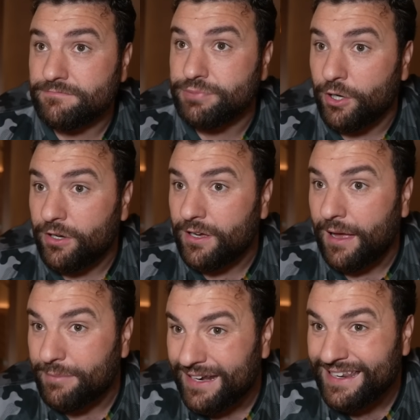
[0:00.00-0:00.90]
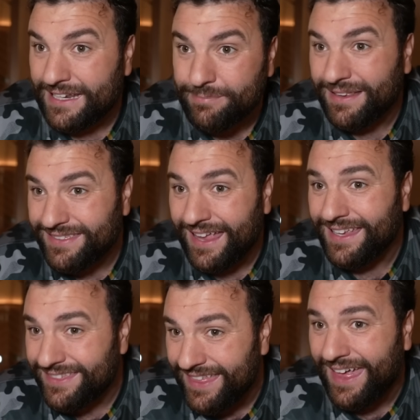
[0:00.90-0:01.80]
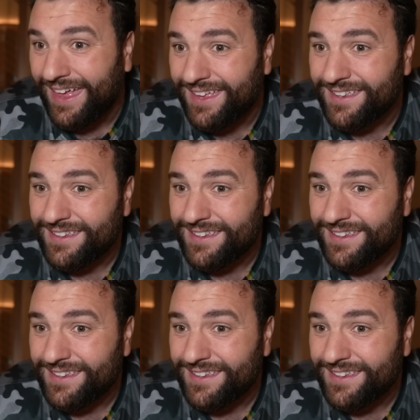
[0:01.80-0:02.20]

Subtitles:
But I'm glad he had a bad night there